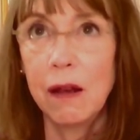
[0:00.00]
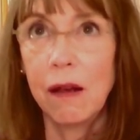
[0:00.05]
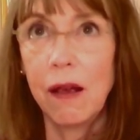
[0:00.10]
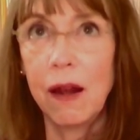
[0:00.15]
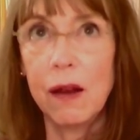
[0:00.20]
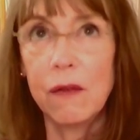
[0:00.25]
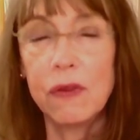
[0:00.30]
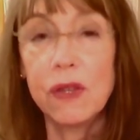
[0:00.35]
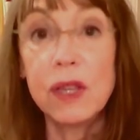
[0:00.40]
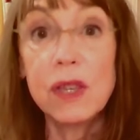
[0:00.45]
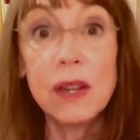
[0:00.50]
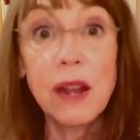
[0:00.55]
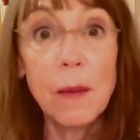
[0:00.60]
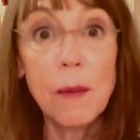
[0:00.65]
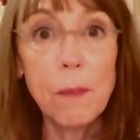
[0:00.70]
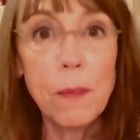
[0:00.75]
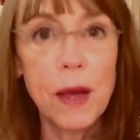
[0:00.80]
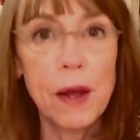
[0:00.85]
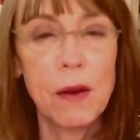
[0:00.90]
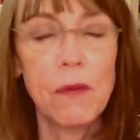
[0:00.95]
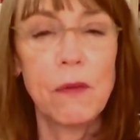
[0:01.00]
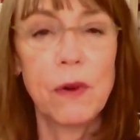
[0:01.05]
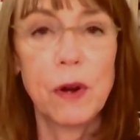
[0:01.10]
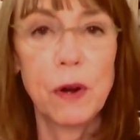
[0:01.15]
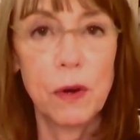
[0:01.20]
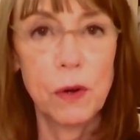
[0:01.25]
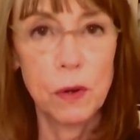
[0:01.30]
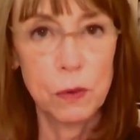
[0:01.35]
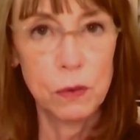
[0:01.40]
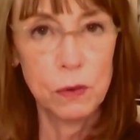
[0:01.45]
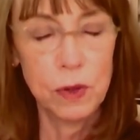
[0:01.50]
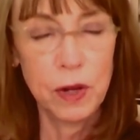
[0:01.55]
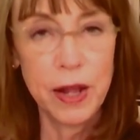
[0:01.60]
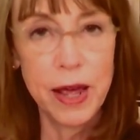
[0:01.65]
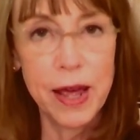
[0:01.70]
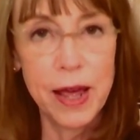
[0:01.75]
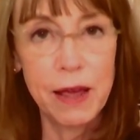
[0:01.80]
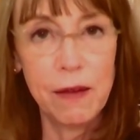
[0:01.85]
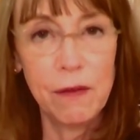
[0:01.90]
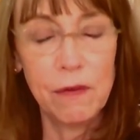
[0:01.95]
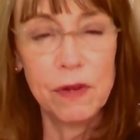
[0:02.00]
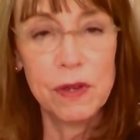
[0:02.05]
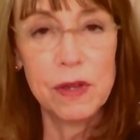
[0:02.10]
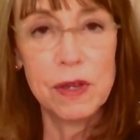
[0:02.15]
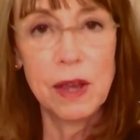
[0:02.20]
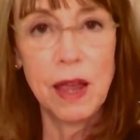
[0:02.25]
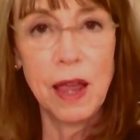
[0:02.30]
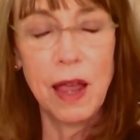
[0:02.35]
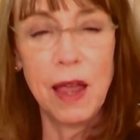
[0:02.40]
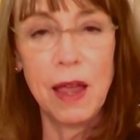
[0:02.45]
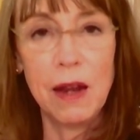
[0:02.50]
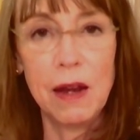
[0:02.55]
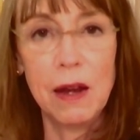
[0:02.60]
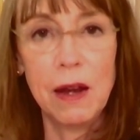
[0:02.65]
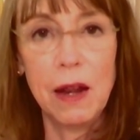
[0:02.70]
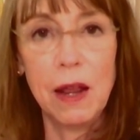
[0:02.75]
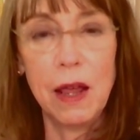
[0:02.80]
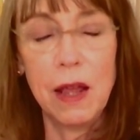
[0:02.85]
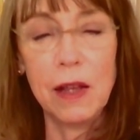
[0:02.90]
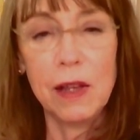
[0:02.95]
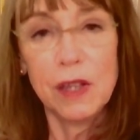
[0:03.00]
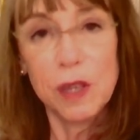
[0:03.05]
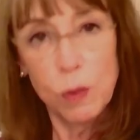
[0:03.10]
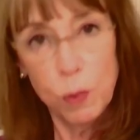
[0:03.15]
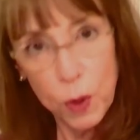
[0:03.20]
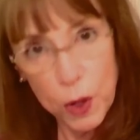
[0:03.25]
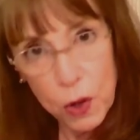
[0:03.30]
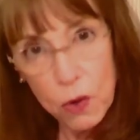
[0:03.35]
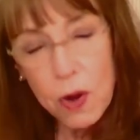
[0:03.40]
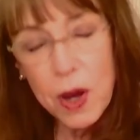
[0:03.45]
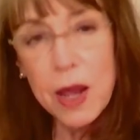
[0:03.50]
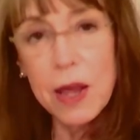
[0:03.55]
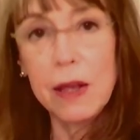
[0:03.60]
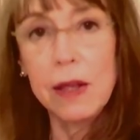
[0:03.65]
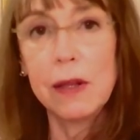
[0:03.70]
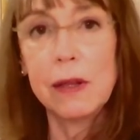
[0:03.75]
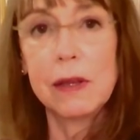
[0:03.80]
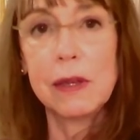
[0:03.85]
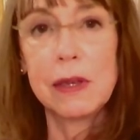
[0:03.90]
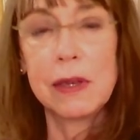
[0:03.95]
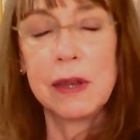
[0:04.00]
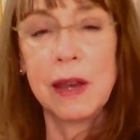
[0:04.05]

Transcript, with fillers: kind of step out of our own lives and experience